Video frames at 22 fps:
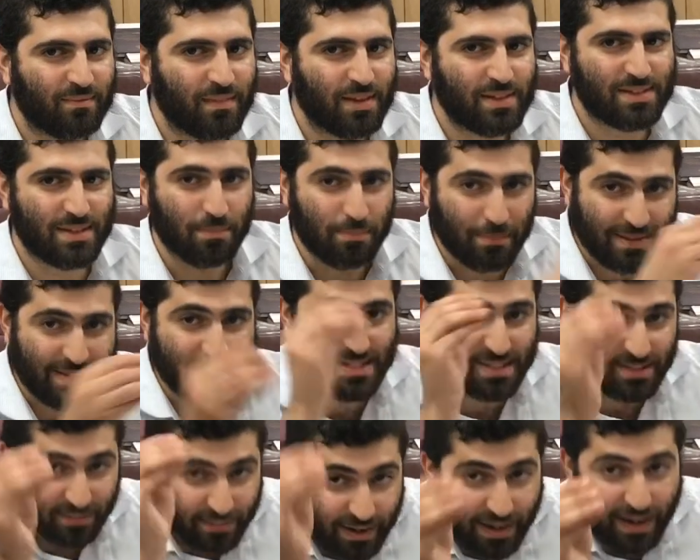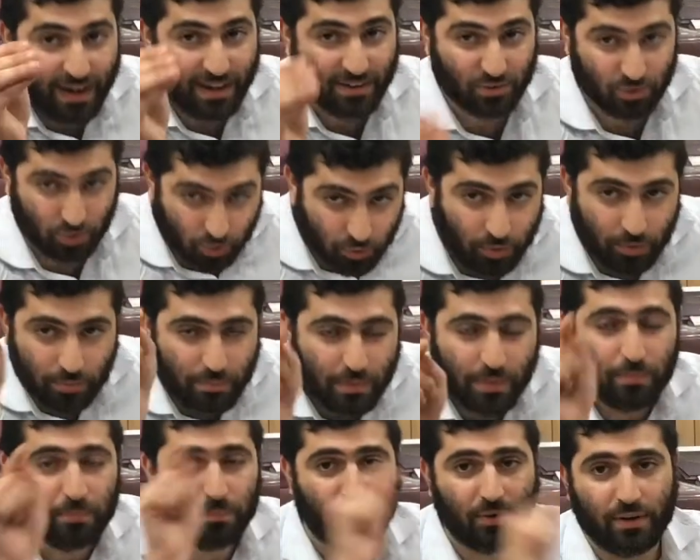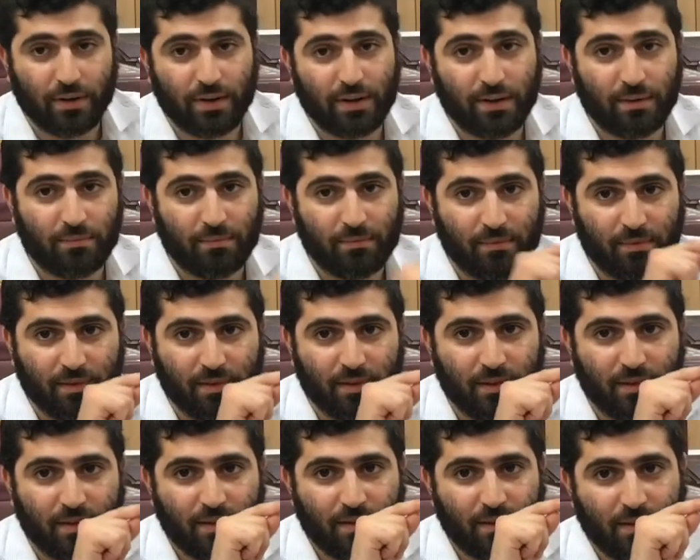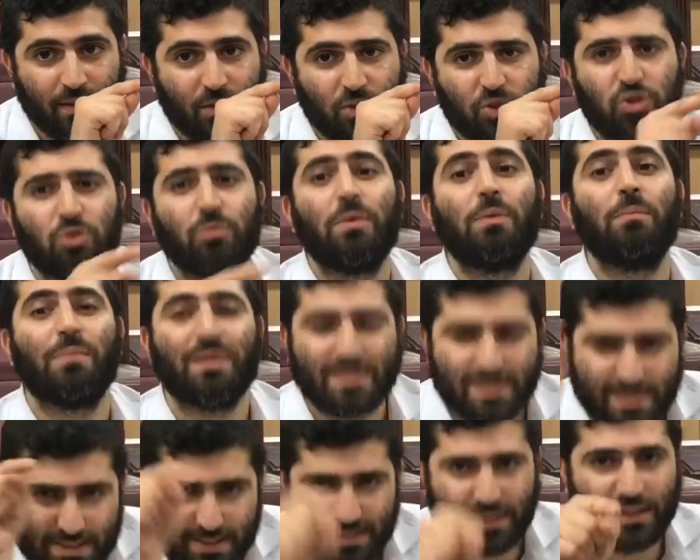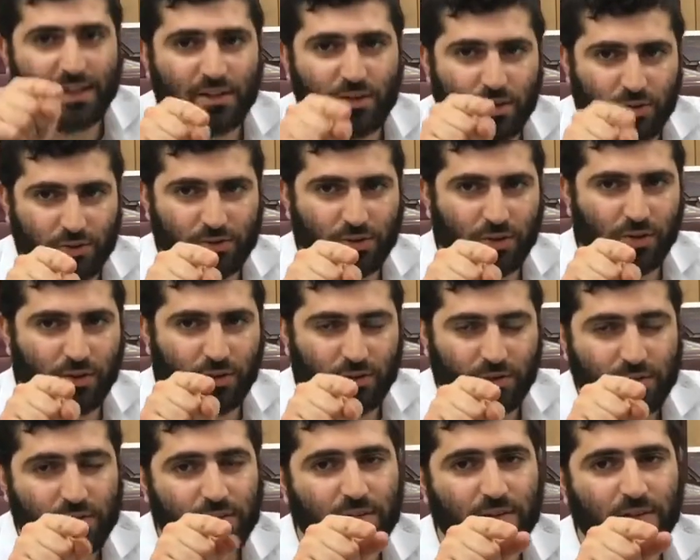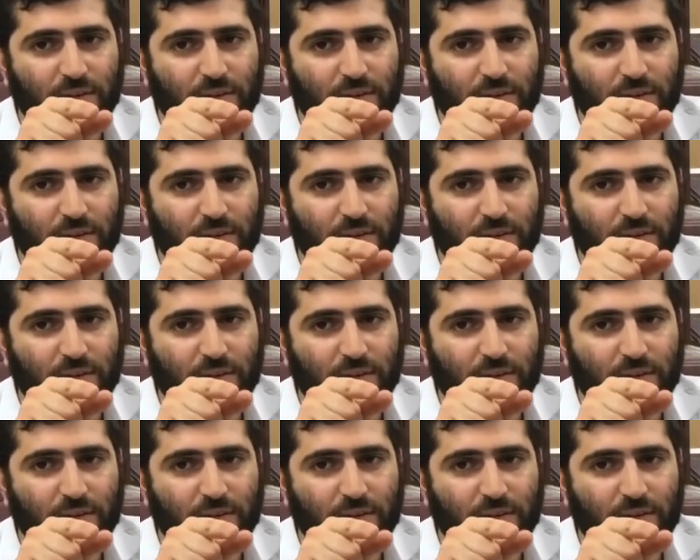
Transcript: It's a mitzvah to remember him, to be maskiroto,